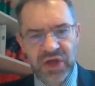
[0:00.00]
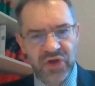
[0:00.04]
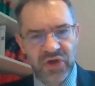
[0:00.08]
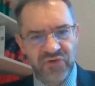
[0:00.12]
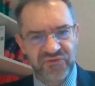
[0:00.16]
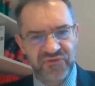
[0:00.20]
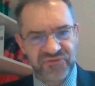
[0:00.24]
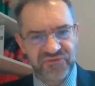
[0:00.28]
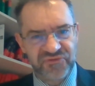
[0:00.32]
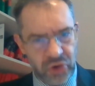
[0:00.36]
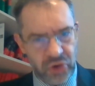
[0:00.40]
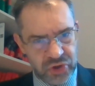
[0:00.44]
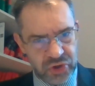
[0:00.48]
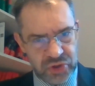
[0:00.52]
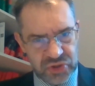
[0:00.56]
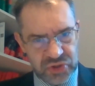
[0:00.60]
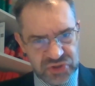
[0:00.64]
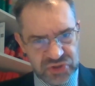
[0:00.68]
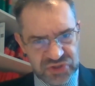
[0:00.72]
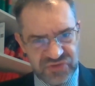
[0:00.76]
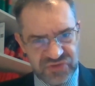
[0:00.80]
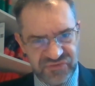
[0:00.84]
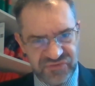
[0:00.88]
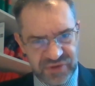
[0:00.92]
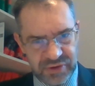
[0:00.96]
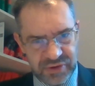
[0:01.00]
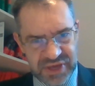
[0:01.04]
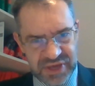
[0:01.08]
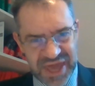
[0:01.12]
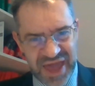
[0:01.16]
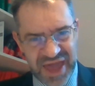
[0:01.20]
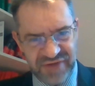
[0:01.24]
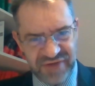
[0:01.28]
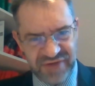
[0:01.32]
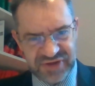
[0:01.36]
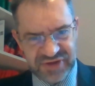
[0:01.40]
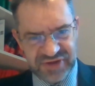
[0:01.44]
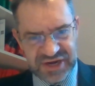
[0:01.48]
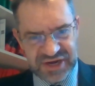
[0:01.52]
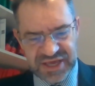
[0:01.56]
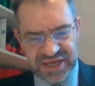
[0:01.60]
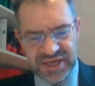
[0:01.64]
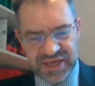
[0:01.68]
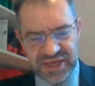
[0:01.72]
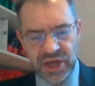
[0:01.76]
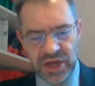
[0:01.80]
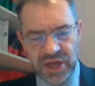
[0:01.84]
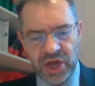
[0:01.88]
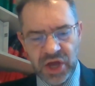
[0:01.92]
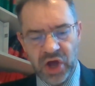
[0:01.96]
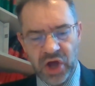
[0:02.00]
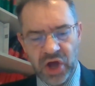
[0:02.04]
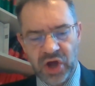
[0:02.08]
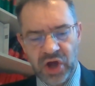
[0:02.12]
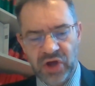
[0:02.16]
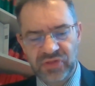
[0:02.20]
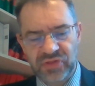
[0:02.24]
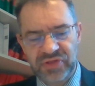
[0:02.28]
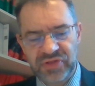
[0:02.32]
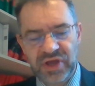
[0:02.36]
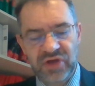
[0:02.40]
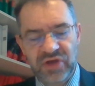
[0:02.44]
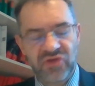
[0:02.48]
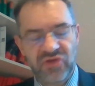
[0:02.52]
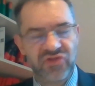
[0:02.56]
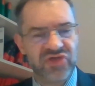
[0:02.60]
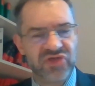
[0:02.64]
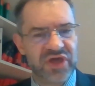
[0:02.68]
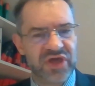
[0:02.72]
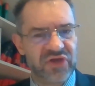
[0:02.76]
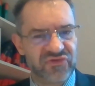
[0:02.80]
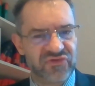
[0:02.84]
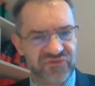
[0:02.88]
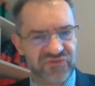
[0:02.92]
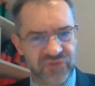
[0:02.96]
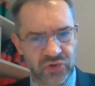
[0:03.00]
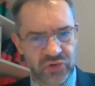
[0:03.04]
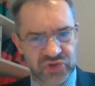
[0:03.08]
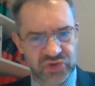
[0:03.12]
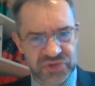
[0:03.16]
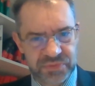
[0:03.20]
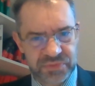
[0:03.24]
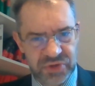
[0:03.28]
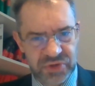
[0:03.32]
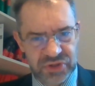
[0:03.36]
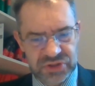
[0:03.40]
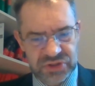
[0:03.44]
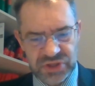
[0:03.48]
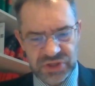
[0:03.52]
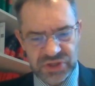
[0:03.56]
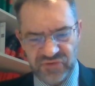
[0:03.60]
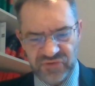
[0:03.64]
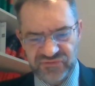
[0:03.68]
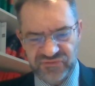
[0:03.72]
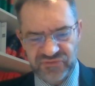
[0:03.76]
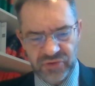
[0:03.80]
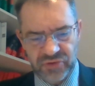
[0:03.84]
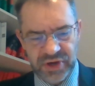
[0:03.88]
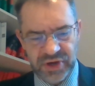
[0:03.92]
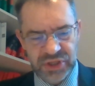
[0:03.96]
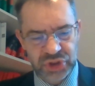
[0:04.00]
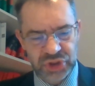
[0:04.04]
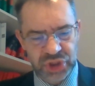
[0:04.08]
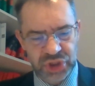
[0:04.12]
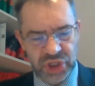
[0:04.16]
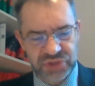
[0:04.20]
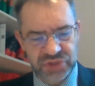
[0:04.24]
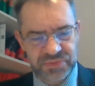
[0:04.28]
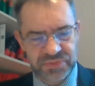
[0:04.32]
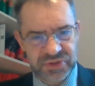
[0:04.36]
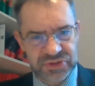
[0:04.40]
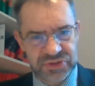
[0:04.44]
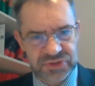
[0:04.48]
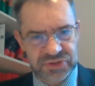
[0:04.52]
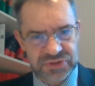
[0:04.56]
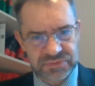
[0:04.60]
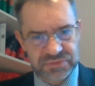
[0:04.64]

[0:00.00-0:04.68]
focused very heavily on the enforcement of foreign judgments.